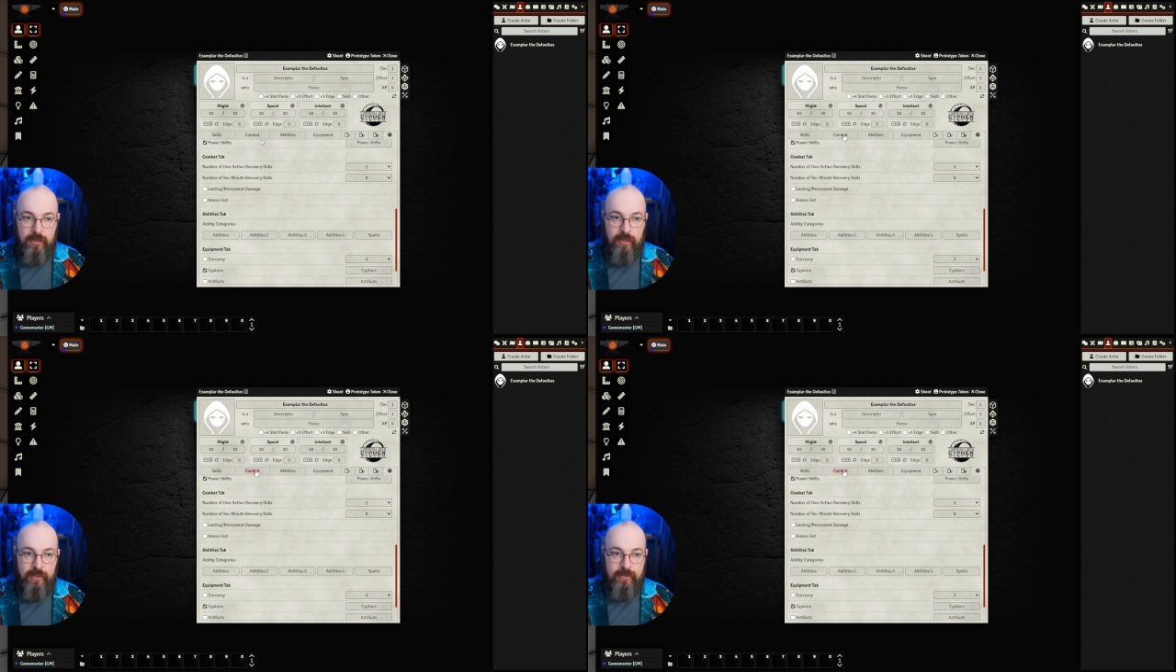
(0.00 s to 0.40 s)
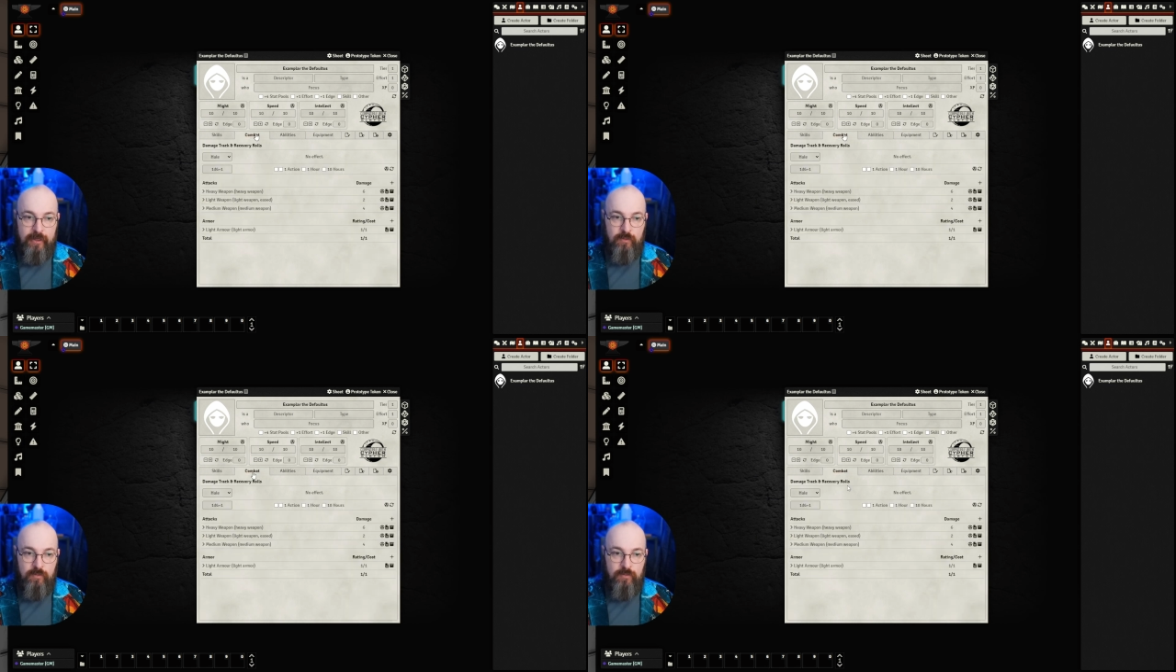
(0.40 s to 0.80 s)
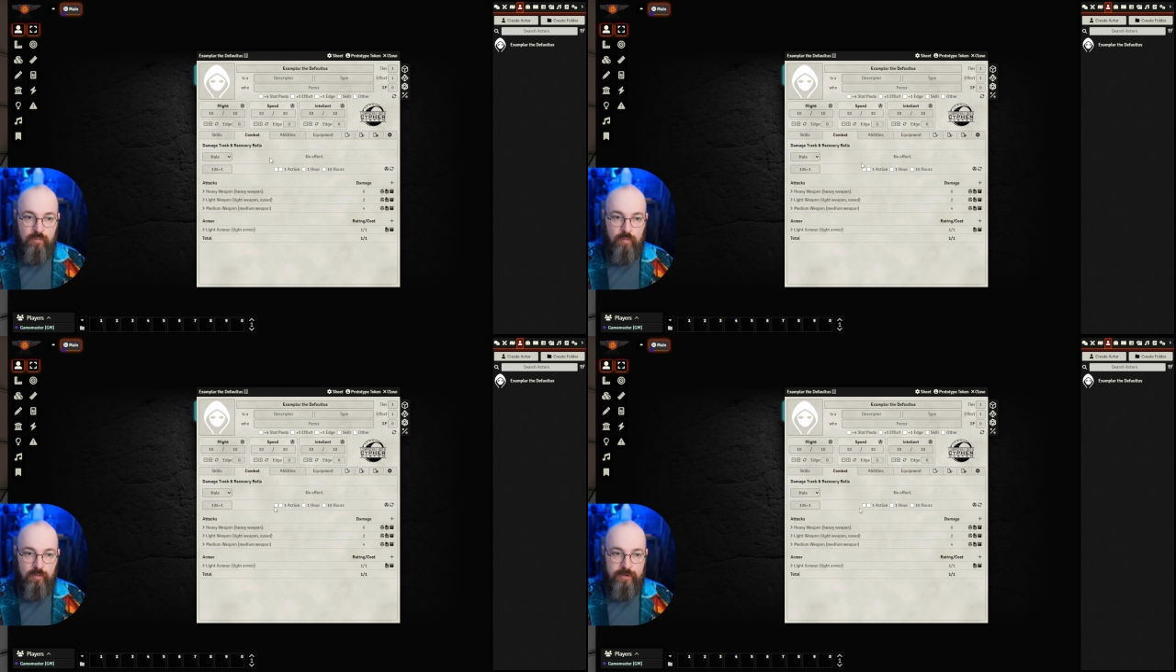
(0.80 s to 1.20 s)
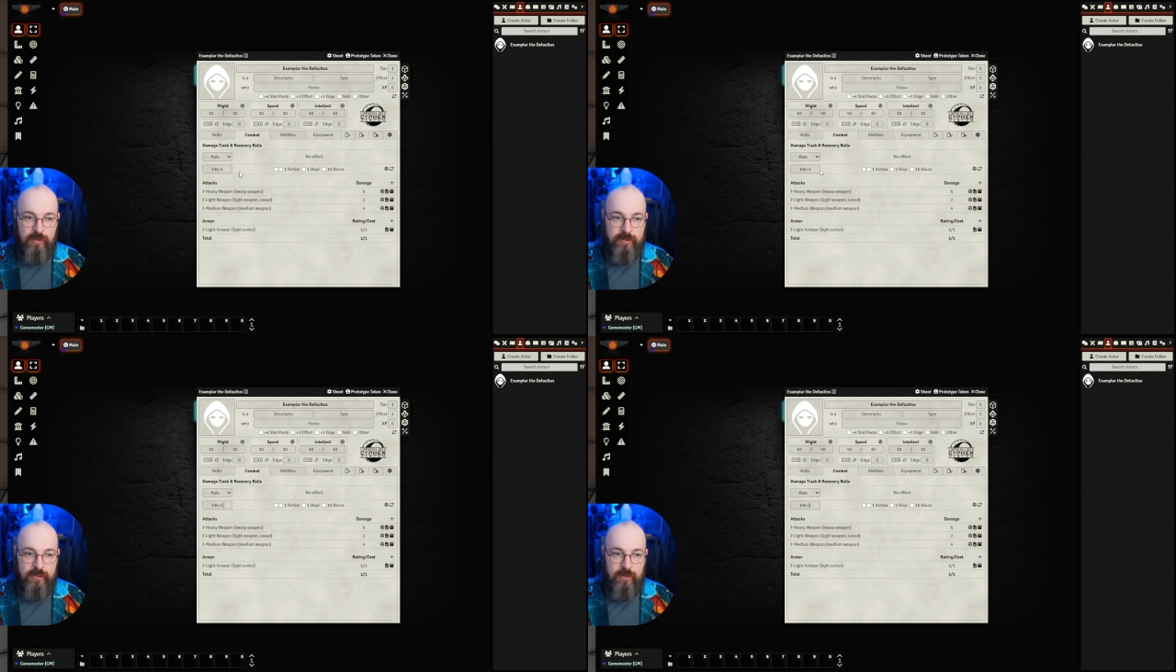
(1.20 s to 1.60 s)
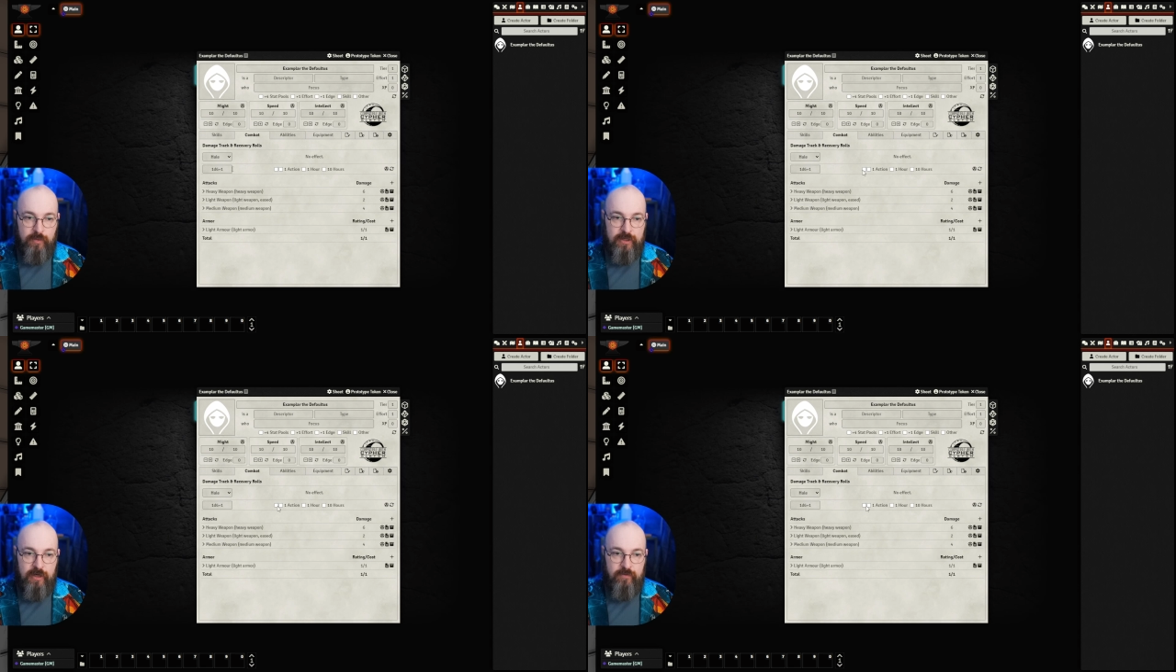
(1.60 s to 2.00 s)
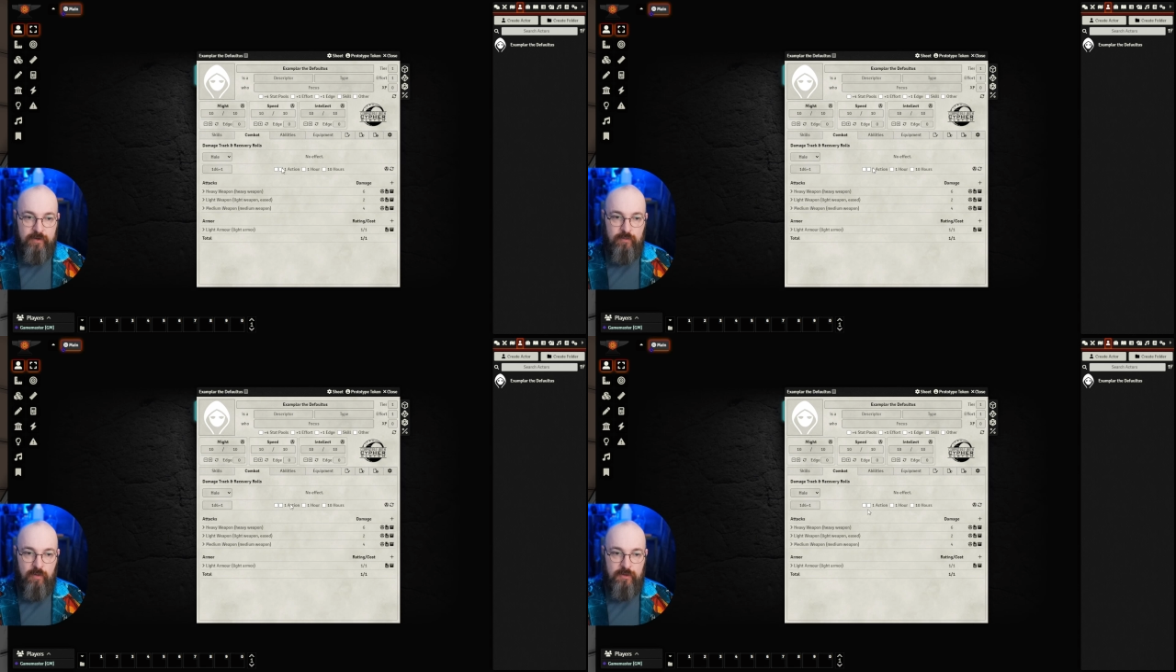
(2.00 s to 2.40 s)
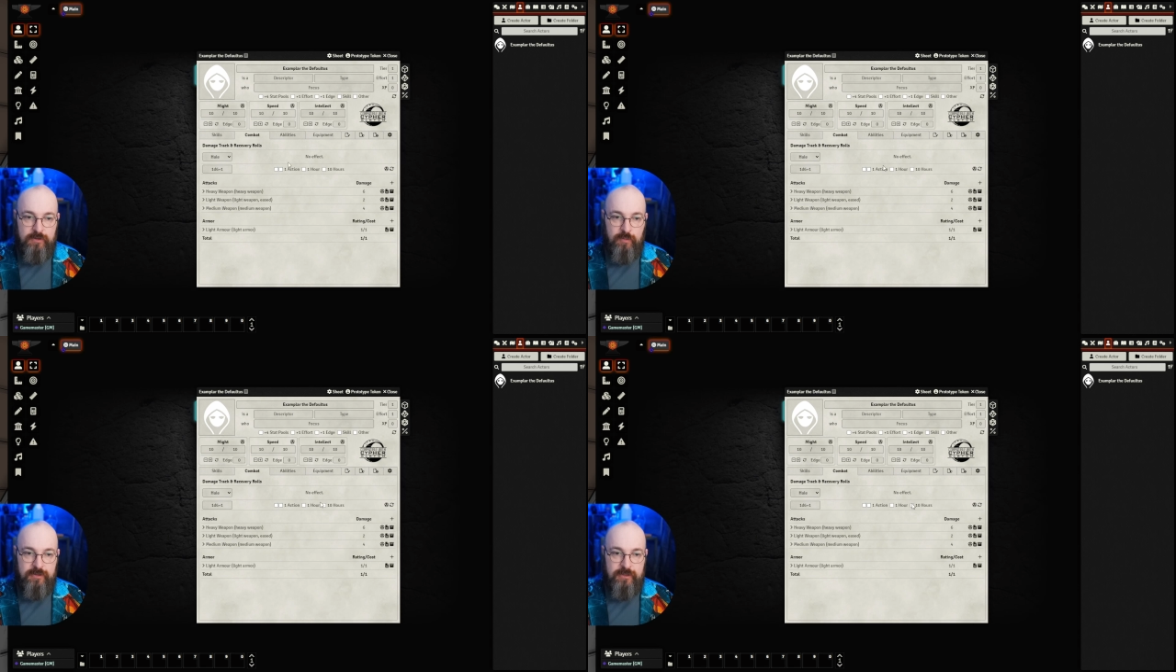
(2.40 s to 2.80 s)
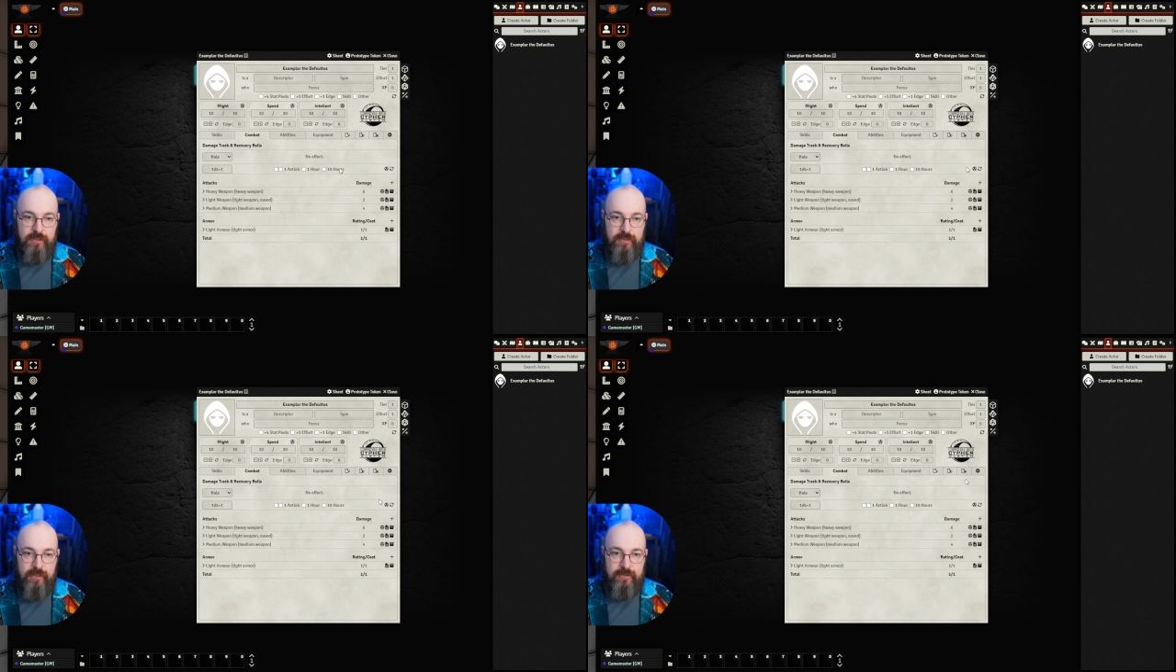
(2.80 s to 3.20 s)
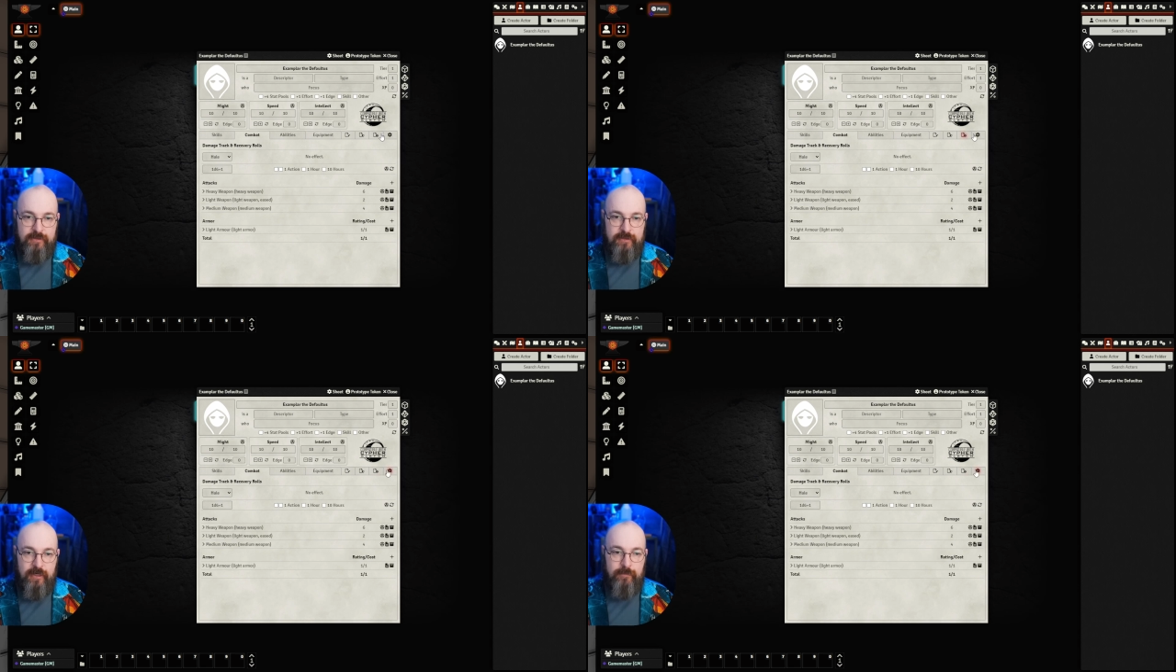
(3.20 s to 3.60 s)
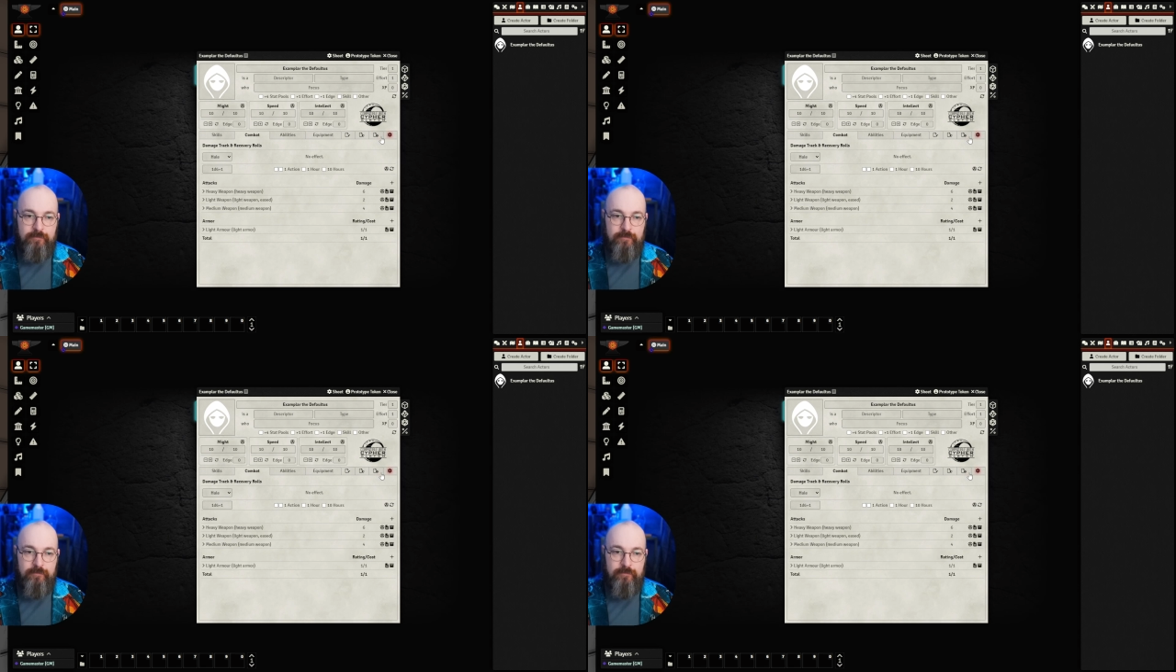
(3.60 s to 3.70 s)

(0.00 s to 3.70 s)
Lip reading: And then when we look at our recovery rolls, we'll see that it's set up